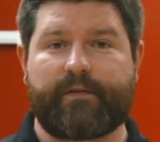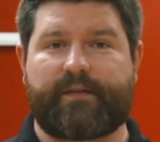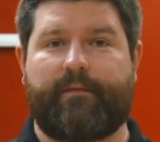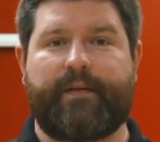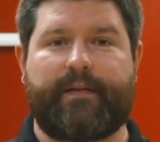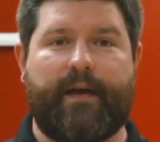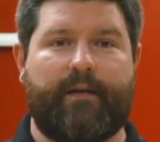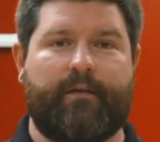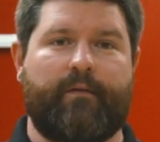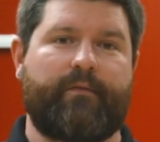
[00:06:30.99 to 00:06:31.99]
stuff like that,
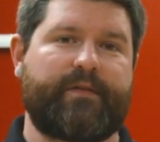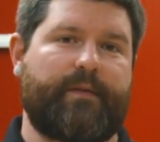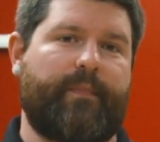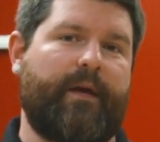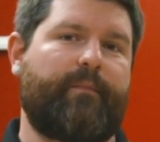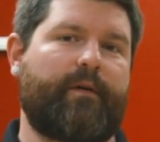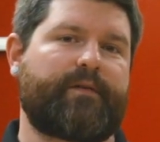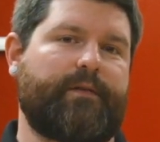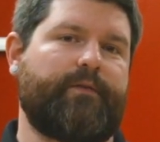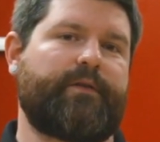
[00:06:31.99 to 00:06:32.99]
you can visit
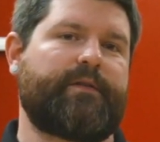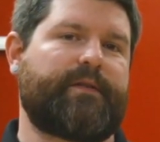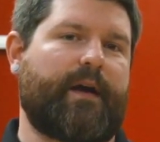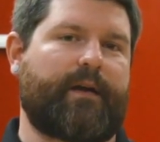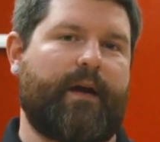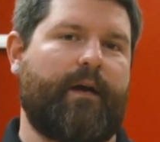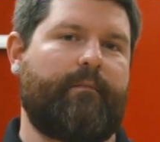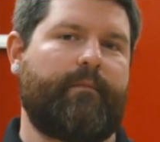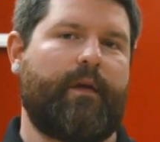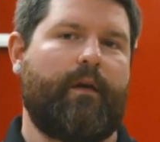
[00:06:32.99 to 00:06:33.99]
paintballsolutions.com